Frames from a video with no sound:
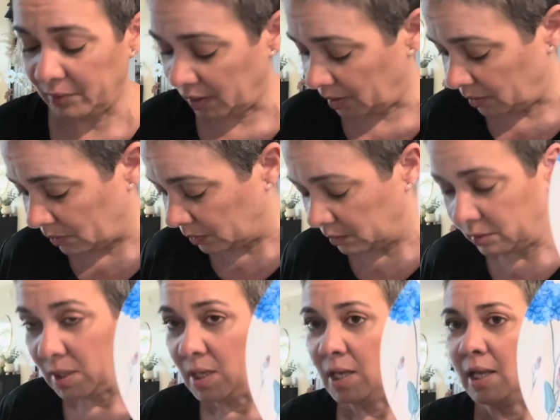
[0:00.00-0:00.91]
you know,
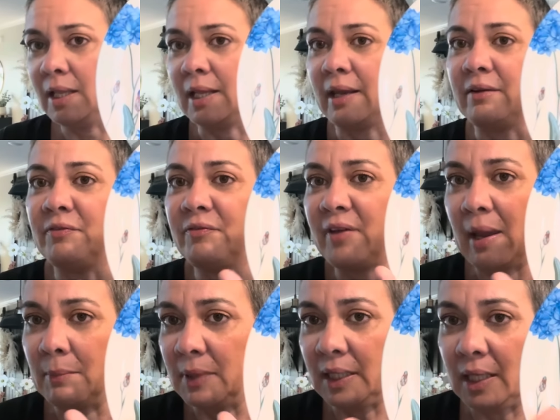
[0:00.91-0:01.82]
like
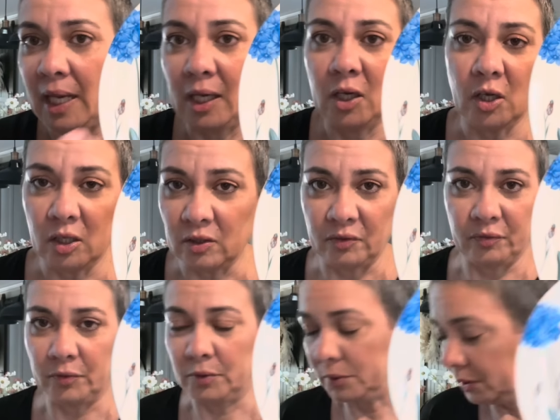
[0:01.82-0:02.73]
family, like colorful.